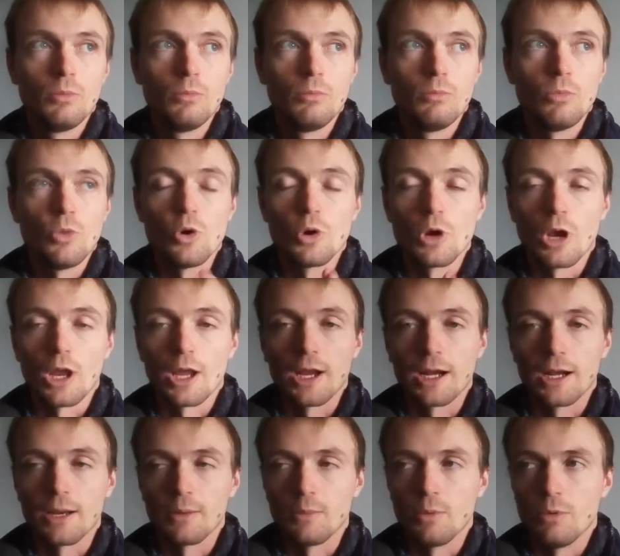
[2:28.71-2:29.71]
More than
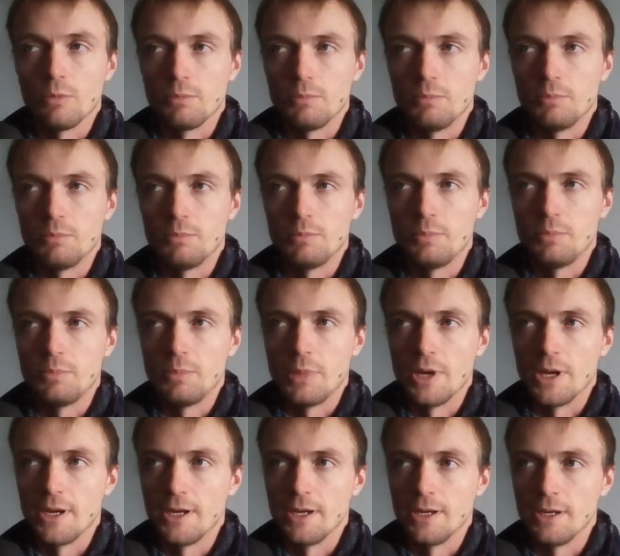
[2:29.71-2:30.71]
likely will
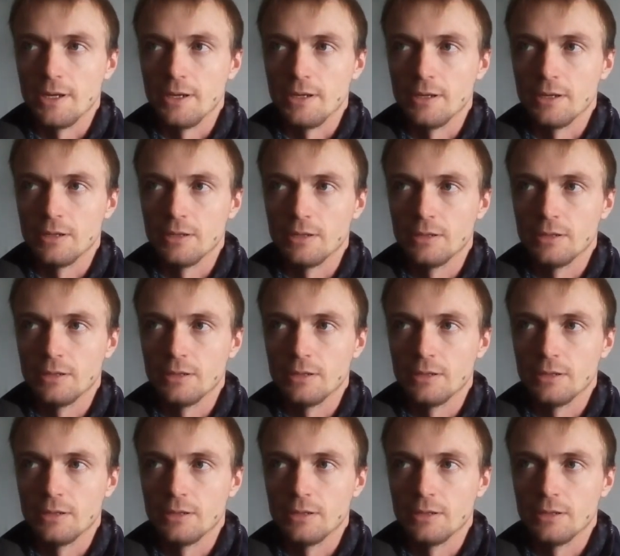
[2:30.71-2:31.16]
be,